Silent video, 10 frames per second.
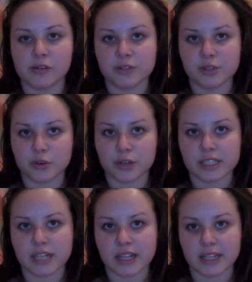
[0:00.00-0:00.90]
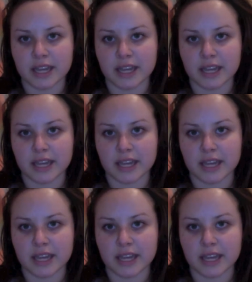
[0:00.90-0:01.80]
storytelling
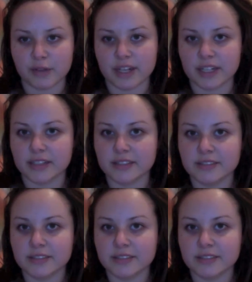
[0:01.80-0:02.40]
and creative writing.